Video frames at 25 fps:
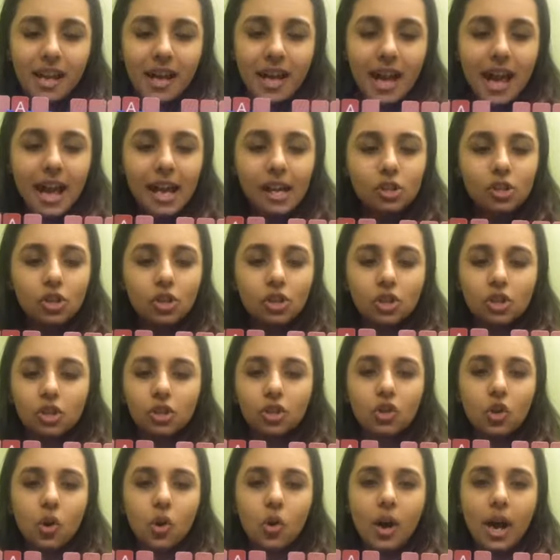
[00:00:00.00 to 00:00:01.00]
H,
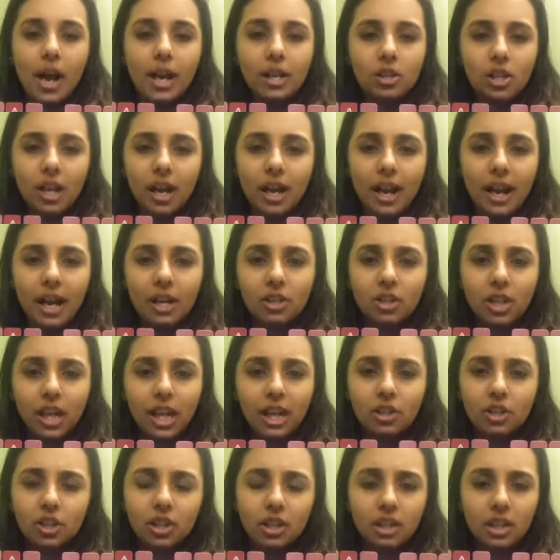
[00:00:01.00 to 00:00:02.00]
no H, I, H,
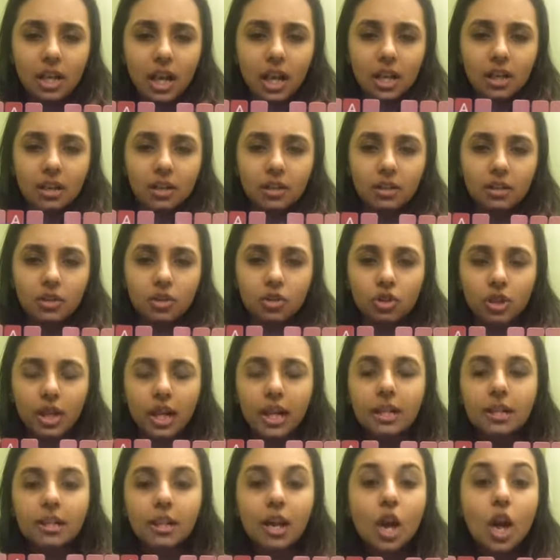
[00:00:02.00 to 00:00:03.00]
H is done.
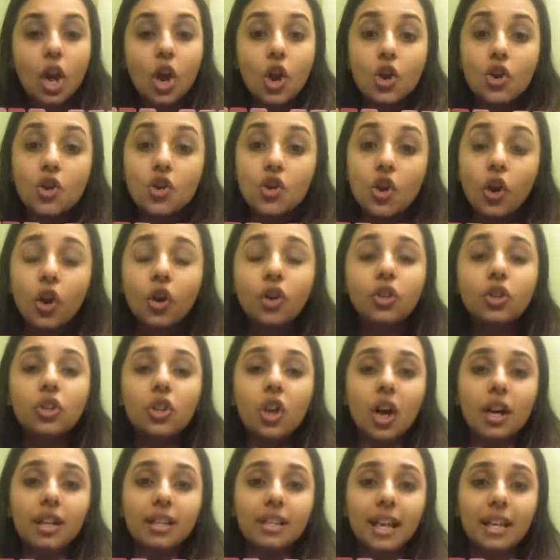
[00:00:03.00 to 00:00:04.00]
Trade, no, do
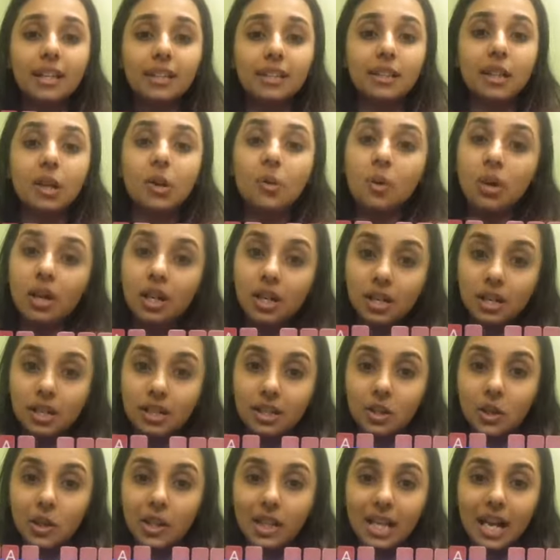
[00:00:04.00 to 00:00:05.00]
not guess the
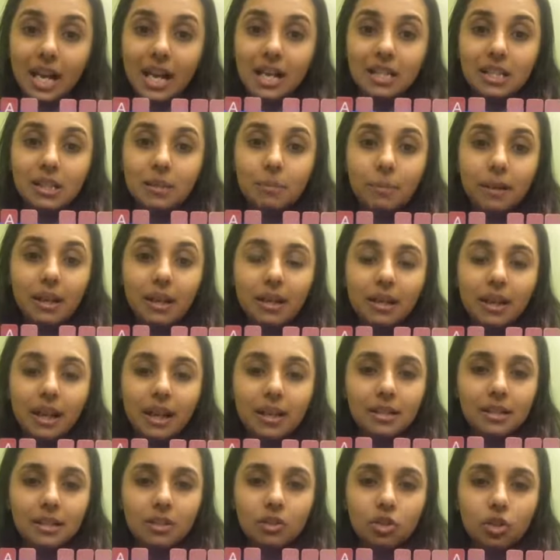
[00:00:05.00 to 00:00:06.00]
words, okay, I'll spell,
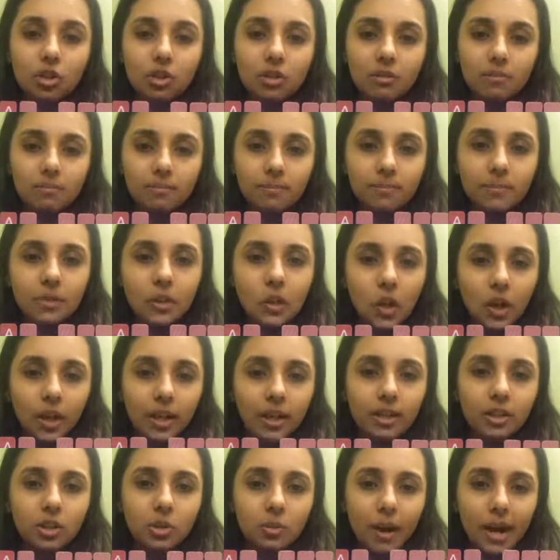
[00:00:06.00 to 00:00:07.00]
I'll just turn
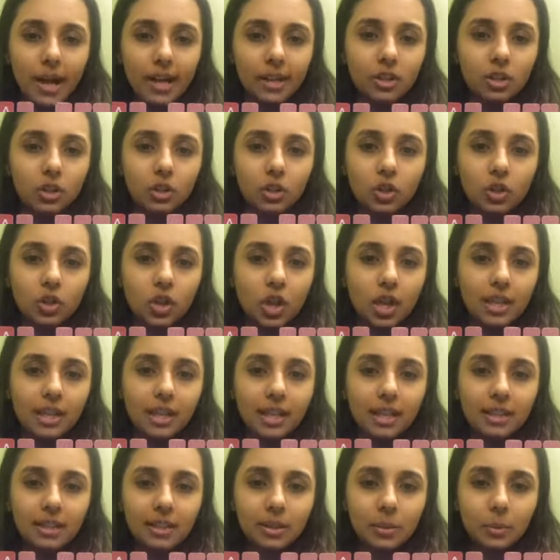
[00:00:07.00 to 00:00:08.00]
it twice, so do not
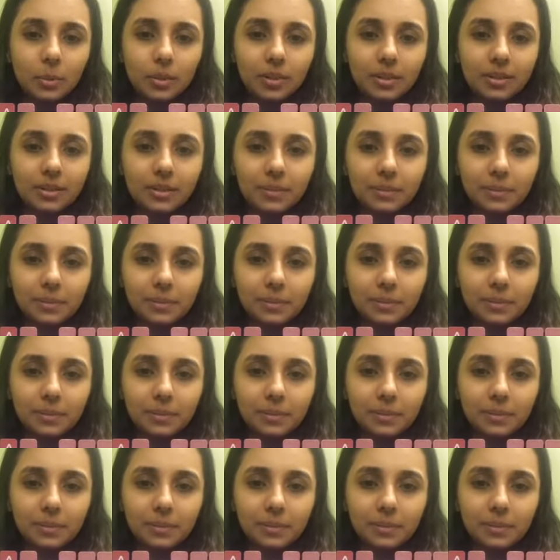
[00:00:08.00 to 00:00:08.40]
guess the word.